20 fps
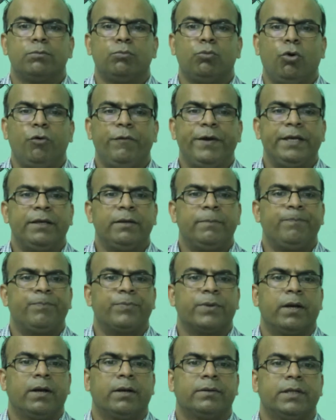
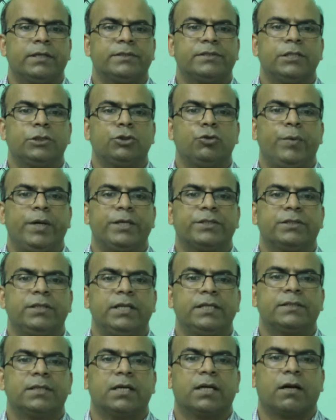moving, the
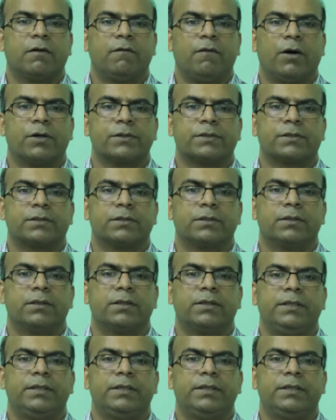situation is reversed.